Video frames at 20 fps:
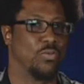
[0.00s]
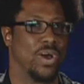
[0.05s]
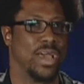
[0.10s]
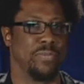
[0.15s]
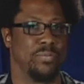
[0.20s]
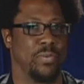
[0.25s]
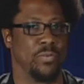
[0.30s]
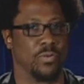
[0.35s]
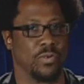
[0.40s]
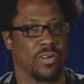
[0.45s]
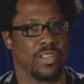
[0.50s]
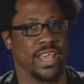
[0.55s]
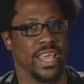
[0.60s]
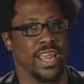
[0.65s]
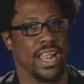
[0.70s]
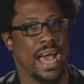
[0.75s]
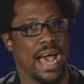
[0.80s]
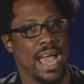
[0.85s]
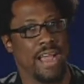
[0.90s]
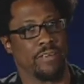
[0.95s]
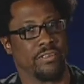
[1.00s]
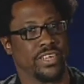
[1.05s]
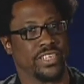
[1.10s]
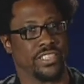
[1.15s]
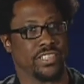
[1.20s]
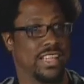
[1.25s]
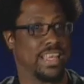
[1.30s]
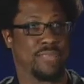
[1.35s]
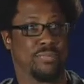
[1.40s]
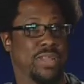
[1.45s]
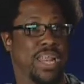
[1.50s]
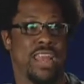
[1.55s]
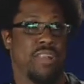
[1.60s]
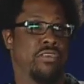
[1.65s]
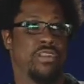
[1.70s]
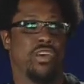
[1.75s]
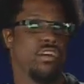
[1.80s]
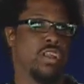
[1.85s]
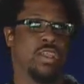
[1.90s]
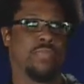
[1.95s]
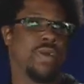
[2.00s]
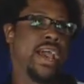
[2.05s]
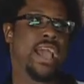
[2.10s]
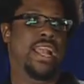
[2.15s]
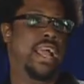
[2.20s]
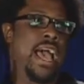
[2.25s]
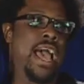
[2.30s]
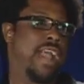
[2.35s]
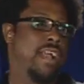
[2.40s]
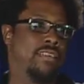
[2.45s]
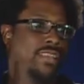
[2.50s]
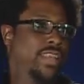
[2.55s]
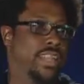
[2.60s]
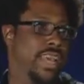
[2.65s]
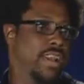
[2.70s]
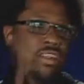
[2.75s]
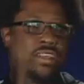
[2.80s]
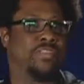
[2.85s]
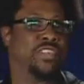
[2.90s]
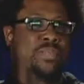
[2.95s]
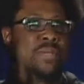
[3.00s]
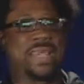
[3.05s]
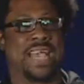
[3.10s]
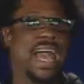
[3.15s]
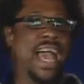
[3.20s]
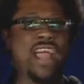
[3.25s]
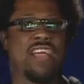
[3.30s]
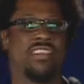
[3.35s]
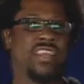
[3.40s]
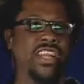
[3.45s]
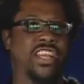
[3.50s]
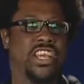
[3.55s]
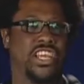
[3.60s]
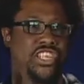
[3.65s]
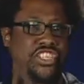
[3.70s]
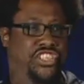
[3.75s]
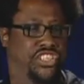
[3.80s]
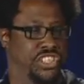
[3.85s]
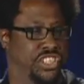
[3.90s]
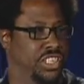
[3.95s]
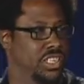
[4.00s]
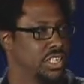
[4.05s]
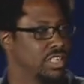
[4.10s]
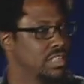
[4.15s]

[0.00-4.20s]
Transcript: white people who claim Irish, you're like, but I don't know anybody in Ireland. I don't even speak Irelandish.